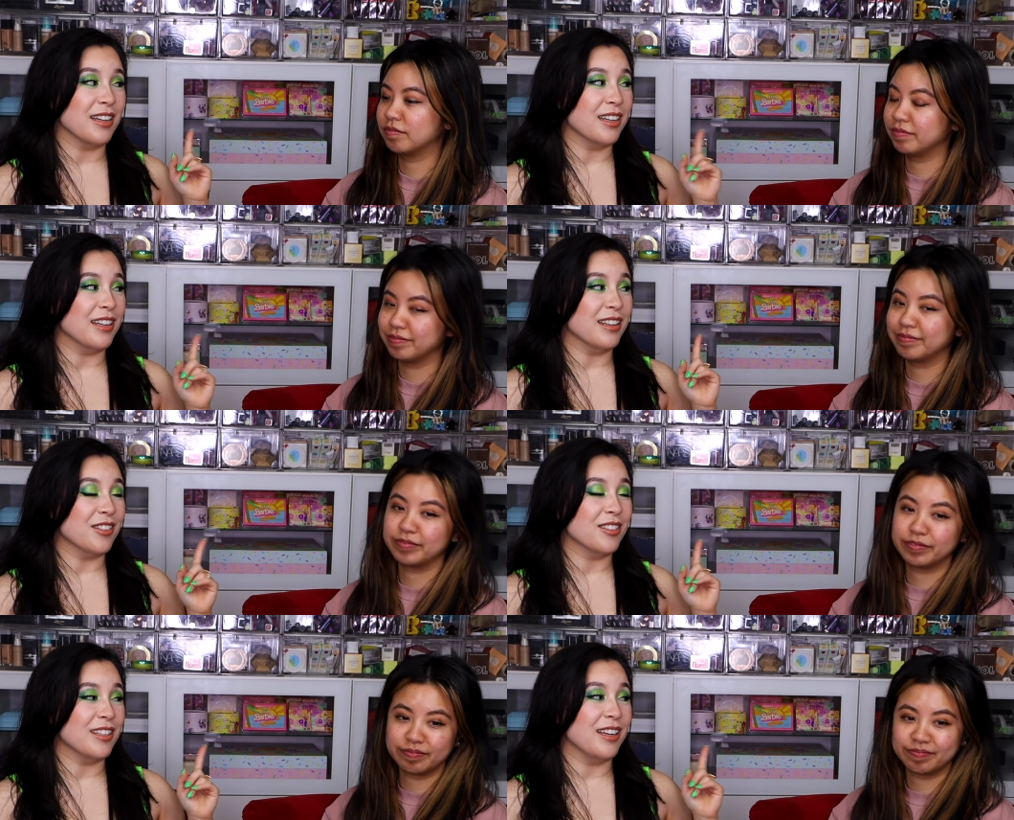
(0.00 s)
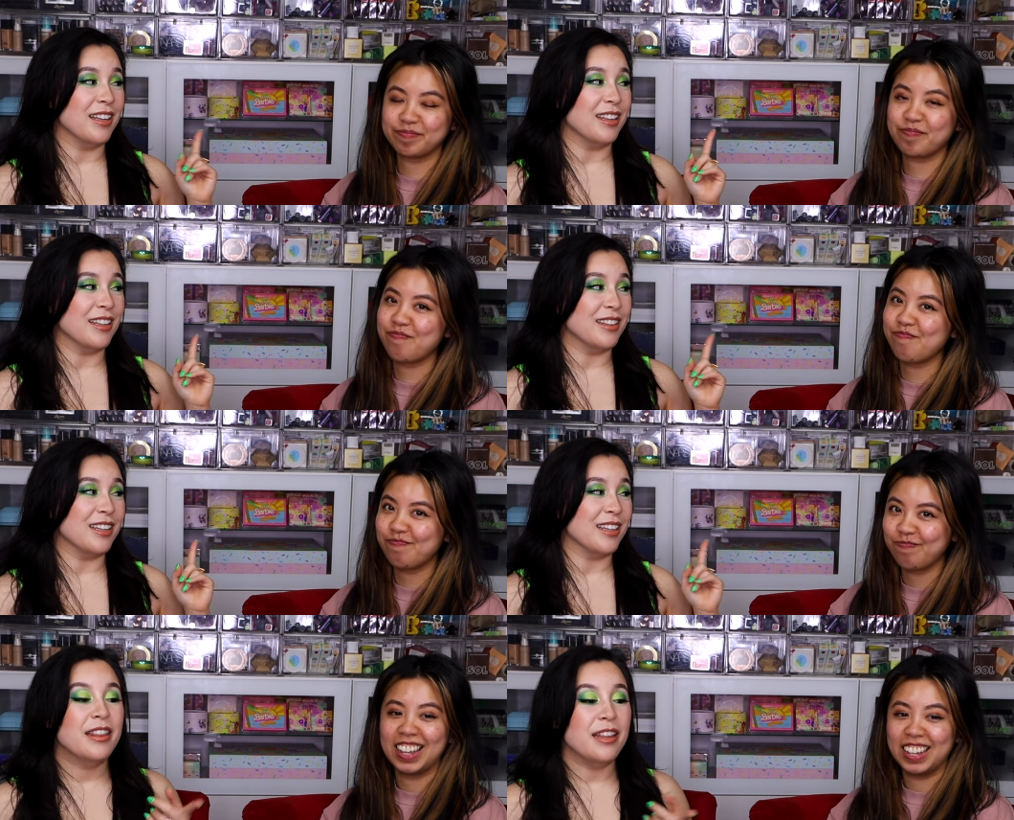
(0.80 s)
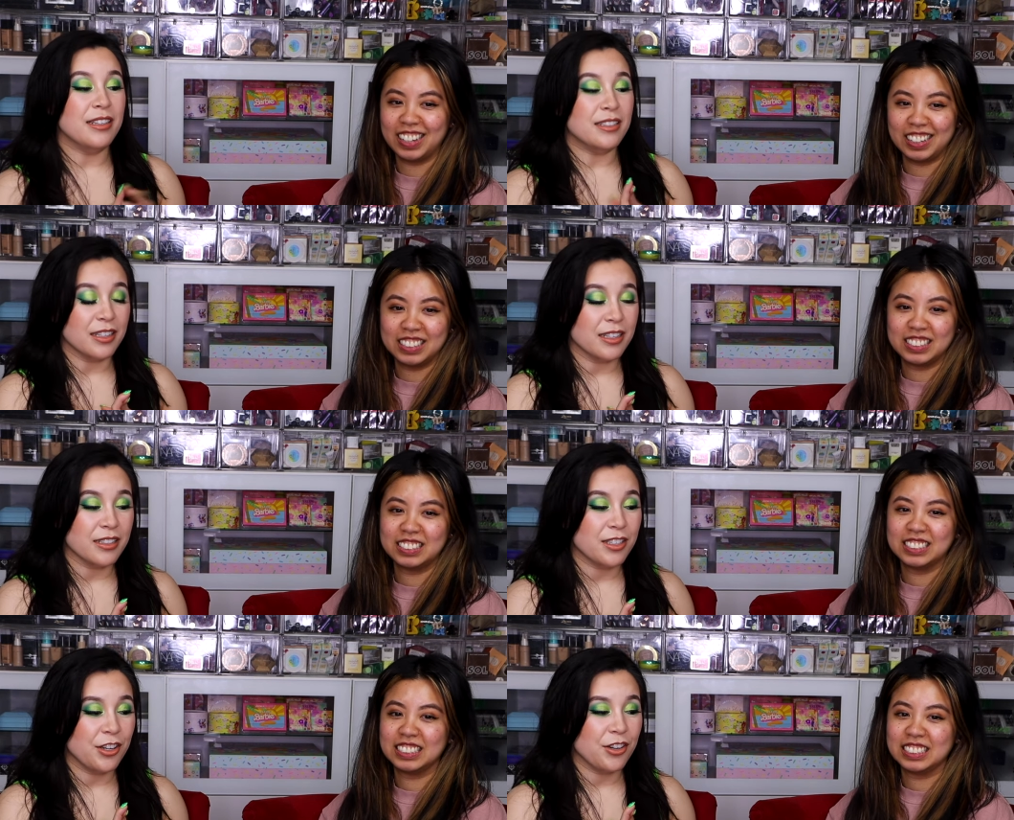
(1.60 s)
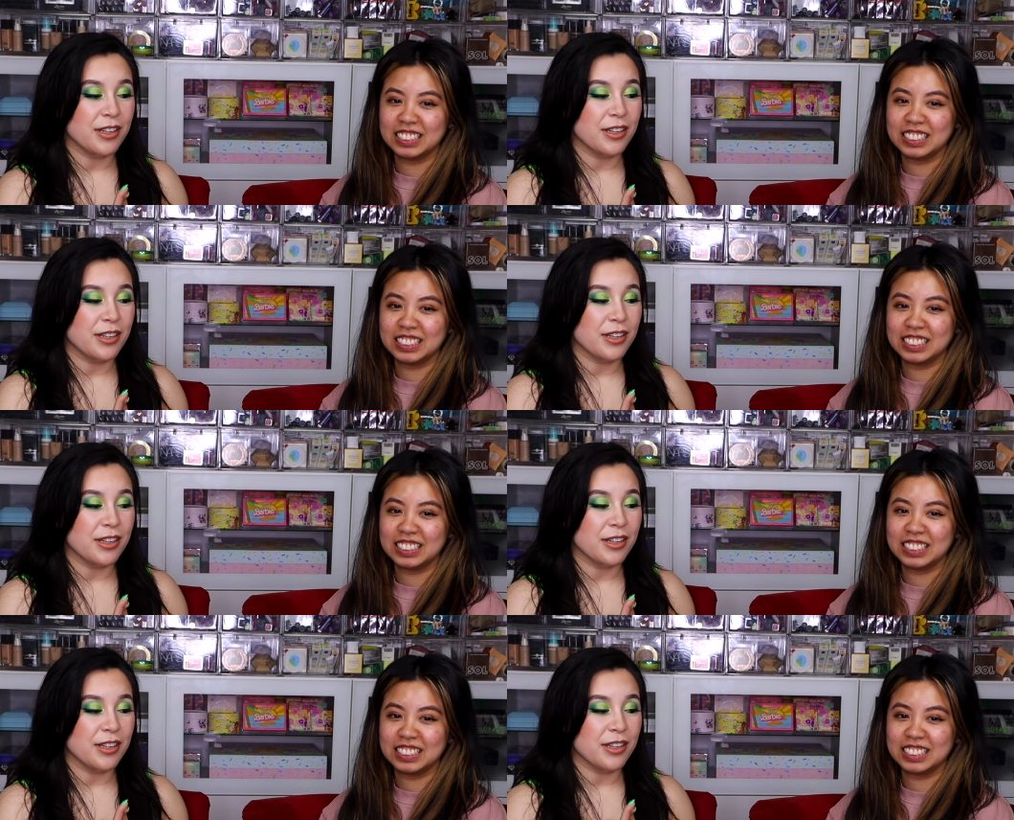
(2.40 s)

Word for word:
Speaker 1: and they're saying that they they did continue to